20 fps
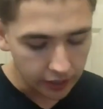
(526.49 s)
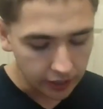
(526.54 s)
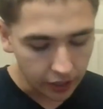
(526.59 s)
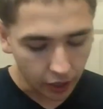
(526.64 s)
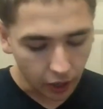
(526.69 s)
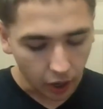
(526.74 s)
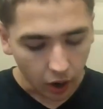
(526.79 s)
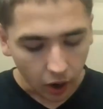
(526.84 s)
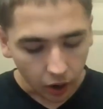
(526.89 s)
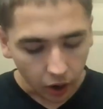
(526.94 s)

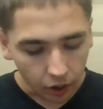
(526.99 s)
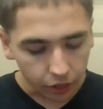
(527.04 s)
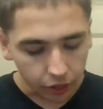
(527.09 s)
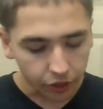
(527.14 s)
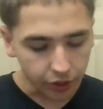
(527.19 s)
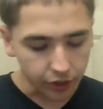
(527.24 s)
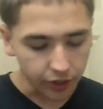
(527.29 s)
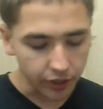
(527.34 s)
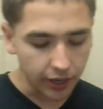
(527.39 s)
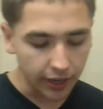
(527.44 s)
The
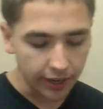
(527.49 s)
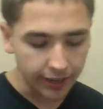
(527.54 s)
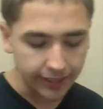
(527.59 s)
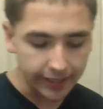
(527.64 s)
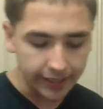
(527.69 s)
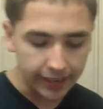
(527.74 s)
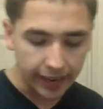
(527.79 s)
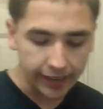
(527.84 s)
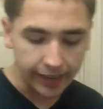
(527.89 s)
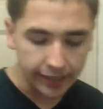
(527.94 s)
author, a
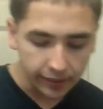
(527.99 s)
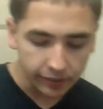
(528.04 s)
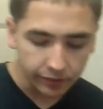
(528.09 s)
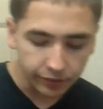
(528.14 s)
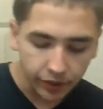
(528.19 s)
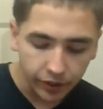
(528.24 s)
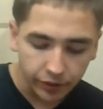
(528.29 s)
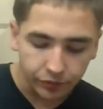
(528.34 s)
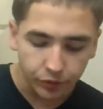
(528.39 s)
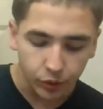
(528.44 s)

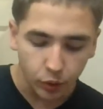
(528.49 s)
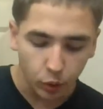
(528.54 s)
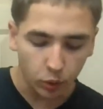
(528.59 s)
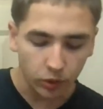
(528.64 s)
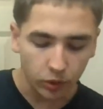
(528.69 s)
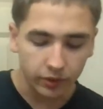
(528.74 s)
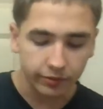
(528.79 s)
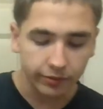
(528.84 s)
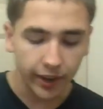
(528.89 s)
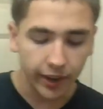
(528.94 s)
native of
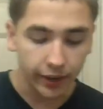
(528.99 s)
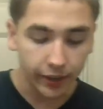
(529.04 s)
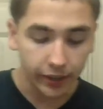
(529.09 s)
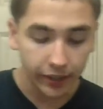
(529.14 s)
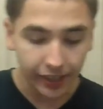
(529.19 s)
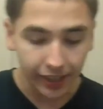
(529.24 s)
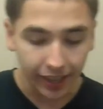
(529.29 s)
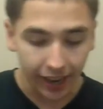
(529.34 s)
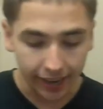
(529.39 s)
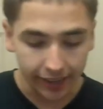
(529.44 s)
North
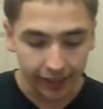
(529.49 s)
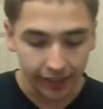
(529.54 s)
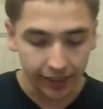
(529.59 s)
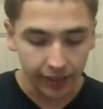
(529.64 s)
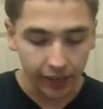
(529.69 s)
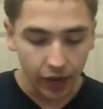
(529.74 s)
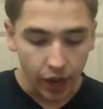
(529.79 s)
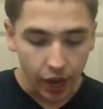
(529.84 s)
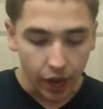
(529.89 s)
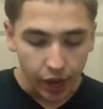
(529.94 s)
Carolina,
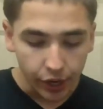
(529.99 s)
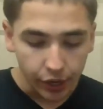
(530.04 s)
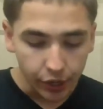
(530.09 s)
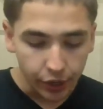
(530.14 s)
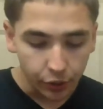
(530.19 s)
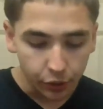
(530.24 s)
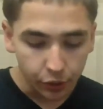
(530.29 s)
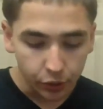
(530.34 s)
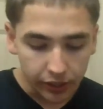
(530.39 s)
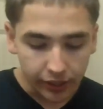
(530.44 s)

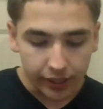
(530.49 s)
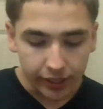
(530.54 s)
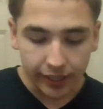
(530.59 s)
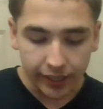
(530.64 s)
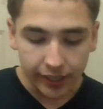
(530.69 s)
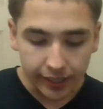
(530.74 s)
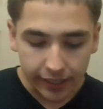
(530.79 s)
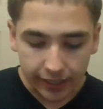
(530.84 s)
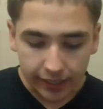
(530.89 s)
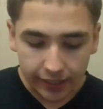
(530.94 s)
used
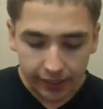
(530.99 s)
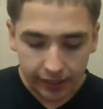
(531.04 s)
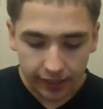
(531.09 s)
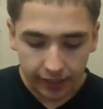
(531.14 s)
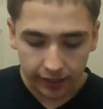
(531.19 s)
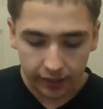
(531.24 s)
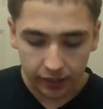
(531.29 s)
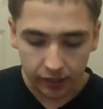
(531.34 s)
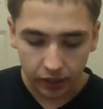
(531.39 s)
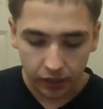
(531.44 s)

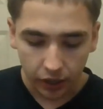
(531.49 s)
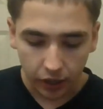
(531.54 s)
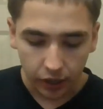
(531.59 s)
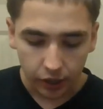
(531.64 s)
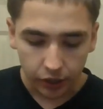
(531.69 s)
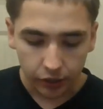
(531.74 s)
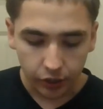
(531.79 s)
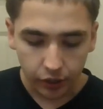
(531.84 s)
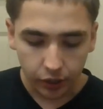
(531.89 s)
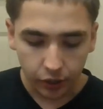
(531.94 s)
statistics
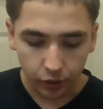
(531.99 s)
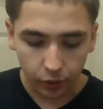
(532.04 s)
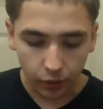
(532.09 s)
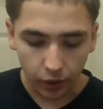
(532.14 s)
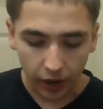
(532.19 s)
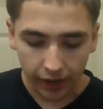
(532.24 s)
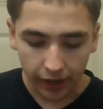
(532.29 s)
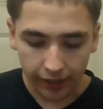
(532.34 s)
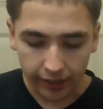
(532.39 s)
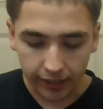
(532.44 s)

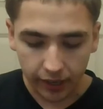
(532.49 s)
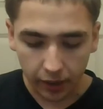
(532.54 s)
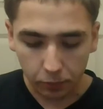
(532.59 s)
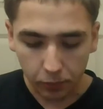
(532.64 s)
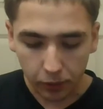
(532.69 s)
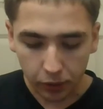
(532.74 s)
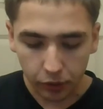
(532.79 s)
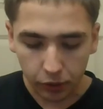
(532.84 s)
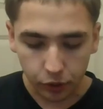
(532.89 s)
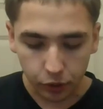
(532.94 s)
to
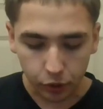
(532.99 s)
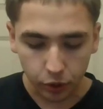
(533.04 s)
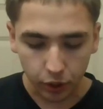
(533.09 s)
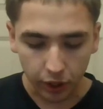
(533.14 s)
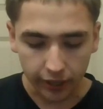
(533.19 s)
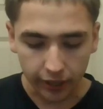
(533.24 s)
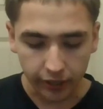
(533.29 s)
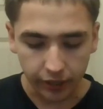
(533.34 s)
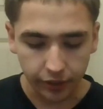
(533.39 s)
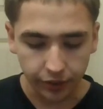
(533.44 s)

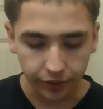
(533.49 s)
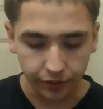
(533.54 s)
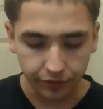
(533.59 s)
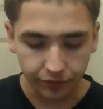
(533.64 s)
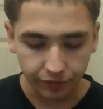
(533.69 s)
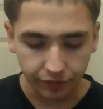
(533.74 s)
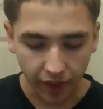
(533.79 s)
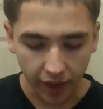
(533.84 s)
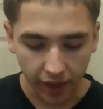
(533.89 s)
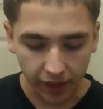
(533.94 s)
demonstrate to
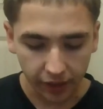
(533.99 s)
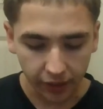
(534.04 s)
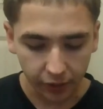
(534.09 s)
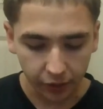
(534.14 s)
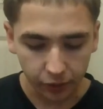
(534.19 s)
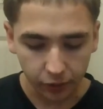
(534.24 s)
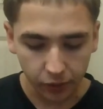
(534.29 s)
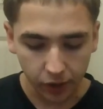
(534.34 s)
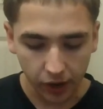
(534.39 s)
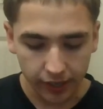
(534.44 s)

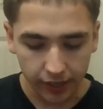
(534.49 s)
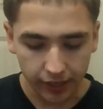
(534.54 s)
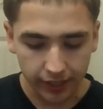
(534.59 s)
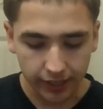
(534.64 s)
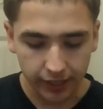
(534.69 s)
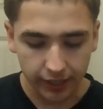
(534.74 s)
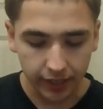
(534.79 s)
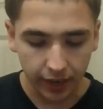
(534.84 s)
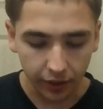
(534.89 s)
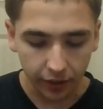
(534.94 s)
fellow
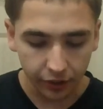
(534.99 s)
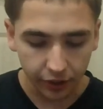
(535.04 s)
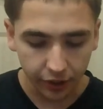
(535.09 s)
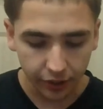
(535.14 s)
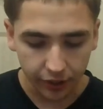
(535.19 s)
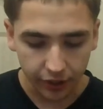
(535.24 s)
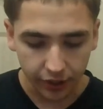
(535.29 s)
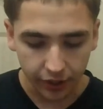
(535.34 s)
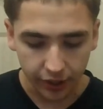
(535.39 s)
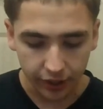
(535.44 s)

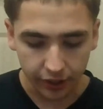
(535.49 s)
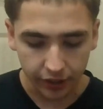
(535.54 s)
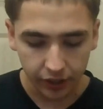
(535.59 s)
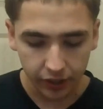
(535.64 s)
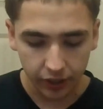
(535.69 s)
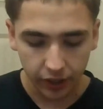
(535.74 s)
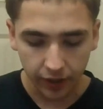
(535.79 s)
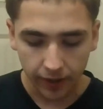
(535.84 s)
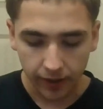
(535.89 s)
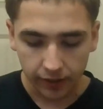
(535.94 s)

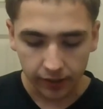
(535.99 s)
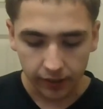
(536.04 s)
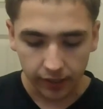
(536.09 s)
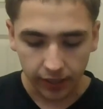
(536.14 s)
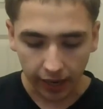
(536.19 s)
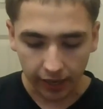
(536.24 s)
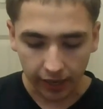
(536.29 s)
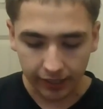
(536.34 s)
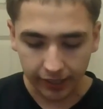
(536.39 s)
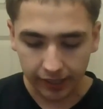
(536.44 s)
Southerners
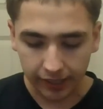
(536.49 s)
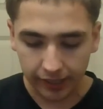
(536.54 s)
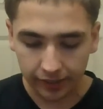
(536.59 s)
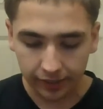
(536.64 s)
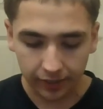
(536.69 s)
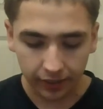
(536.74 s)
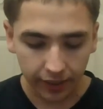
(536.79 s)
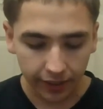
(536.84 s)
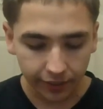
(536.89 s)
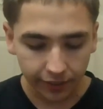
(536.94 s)
that
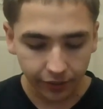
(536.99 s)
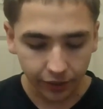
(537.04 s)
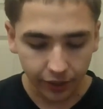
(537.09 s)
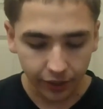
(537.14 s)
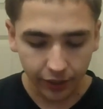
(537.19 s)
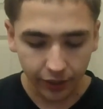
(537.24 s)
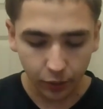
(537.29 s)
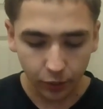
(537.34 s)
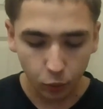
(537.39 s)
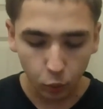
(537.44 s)

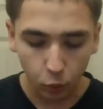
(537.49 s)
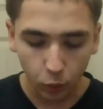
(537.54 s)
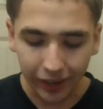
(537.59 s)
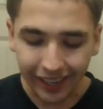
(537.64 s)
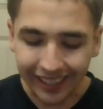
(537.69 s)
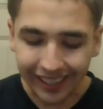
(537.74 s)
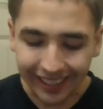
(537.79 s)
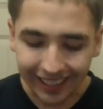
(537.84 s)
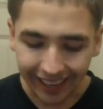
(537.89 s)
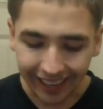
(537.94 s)
slavery
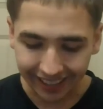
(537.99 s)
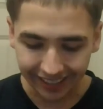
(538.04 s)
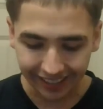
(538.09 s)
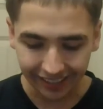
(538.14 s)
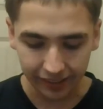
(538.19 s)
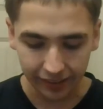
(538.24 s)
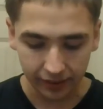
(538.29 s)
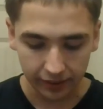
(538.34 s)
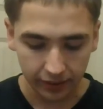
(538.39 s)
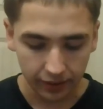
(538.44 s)

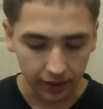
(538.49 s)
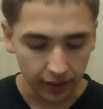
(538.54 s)
weakened